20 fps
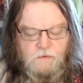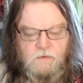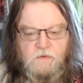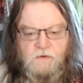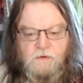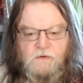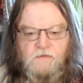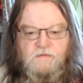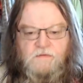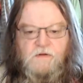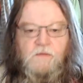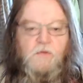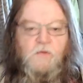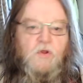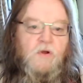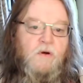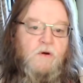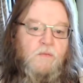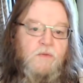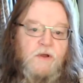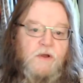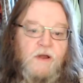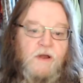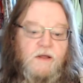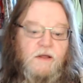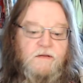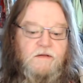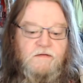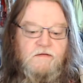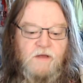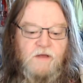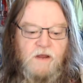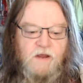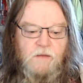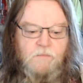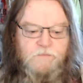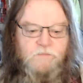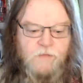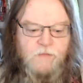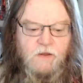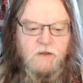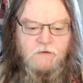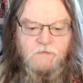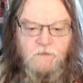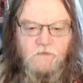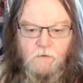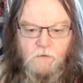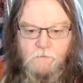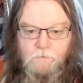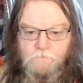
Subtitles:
similar but not the same. So